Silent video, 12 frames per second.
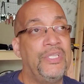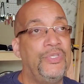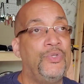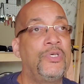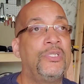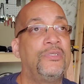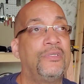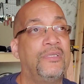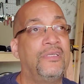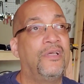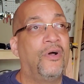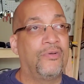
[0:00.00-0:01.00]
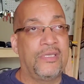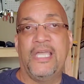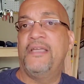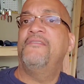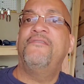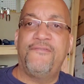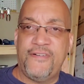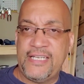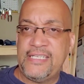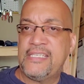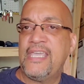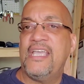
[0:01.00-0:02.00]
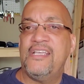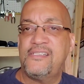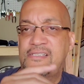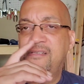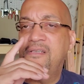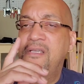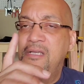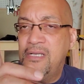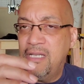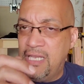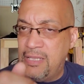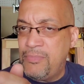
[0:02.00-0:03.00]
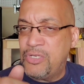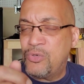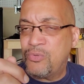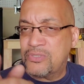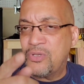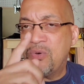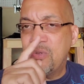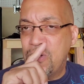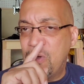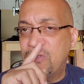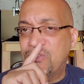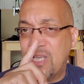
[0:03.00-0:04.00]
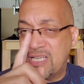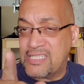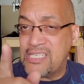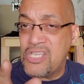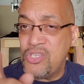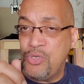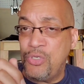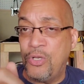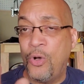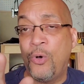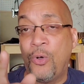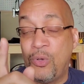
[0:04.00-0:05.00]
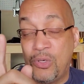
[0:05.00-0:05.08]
You could have, okay, fight the case. Let me know what's going on so I can tell you to go on